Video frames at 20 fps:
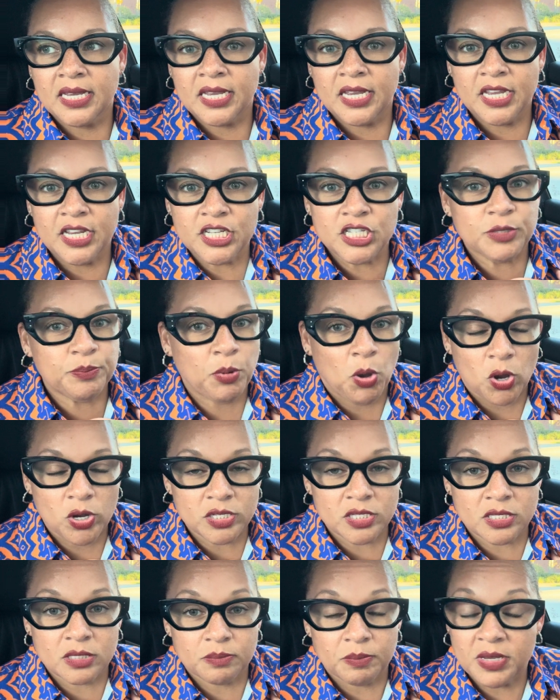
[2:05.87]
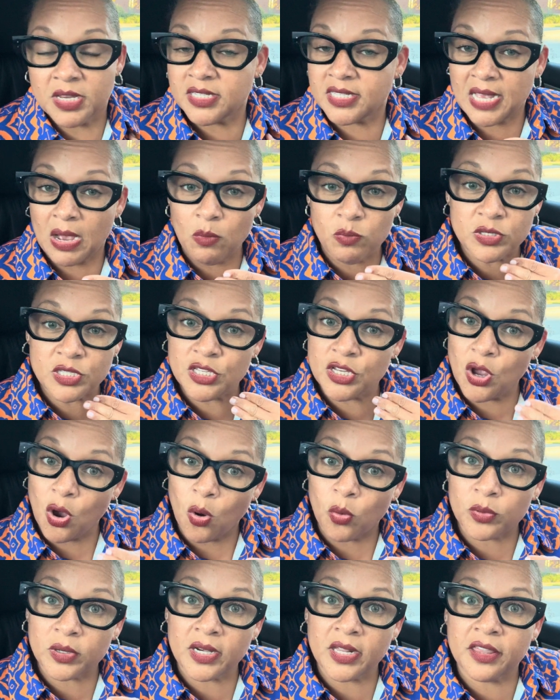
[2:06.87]
his books, because that was the
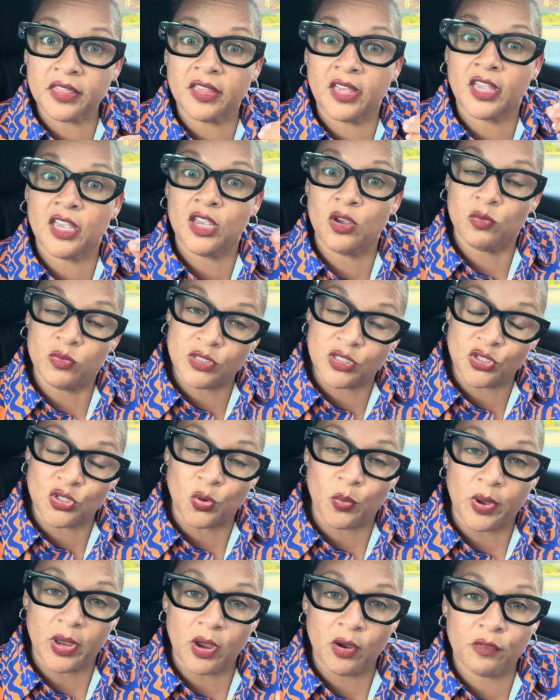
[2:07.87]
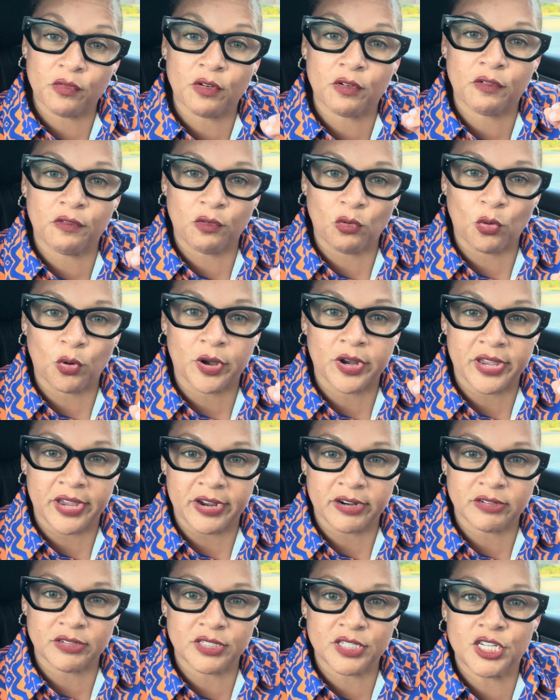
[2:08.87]
only thing he was doing for 4
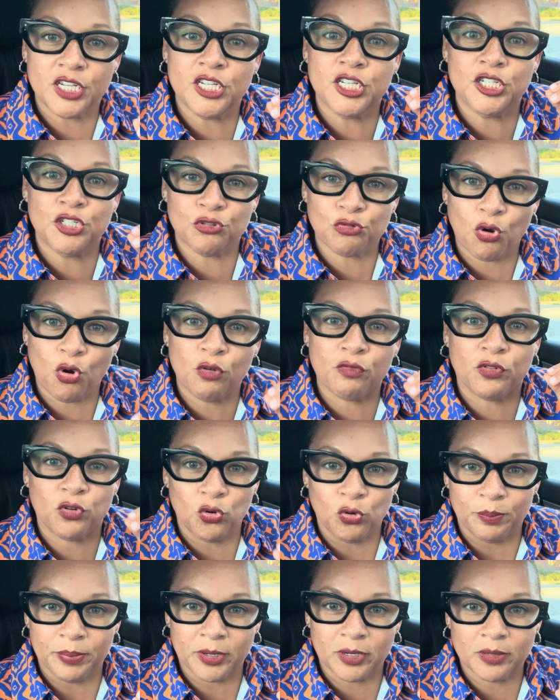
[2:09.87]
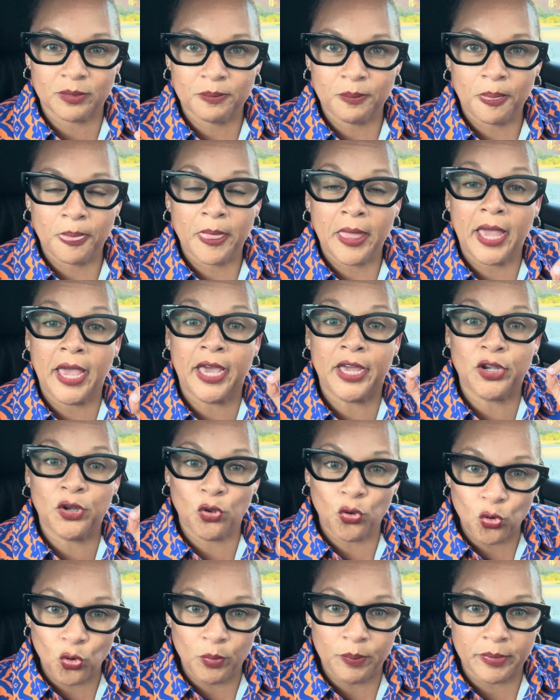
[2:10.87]
years. He drove Uber, and
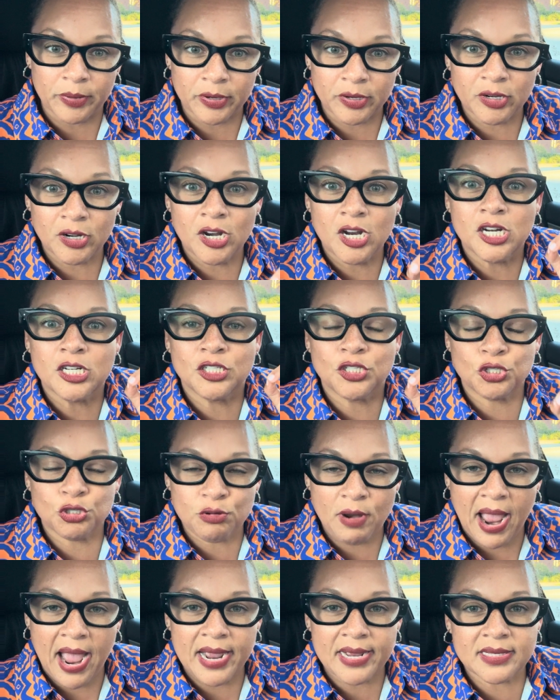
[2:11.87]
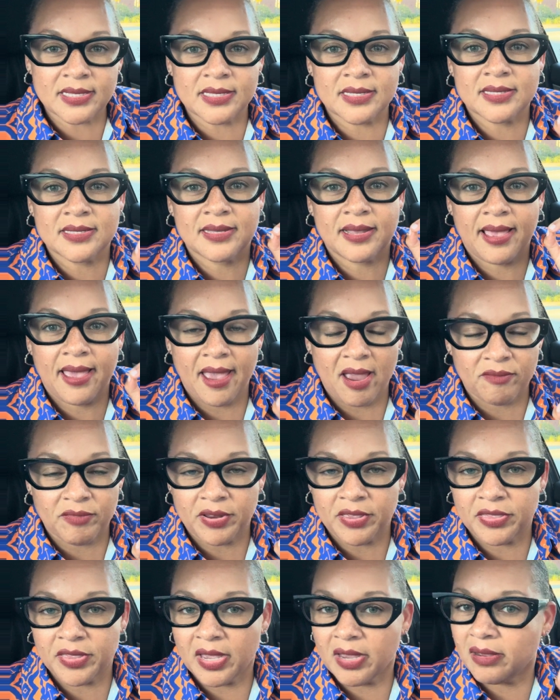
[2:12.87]
Uber tracks
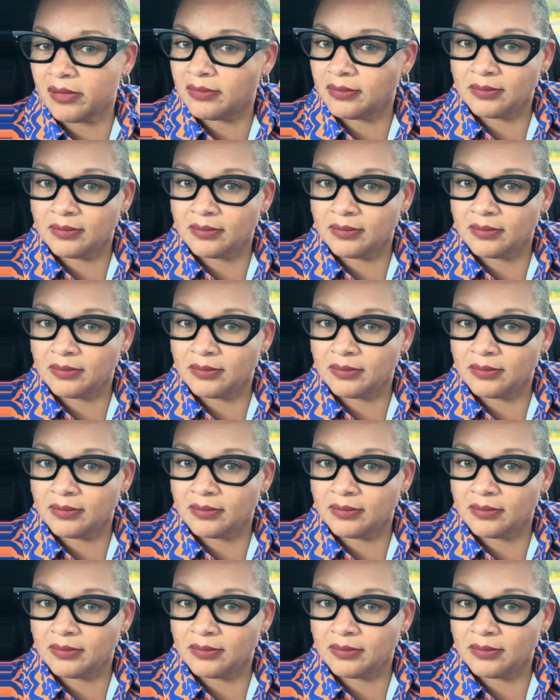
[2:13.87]
everything.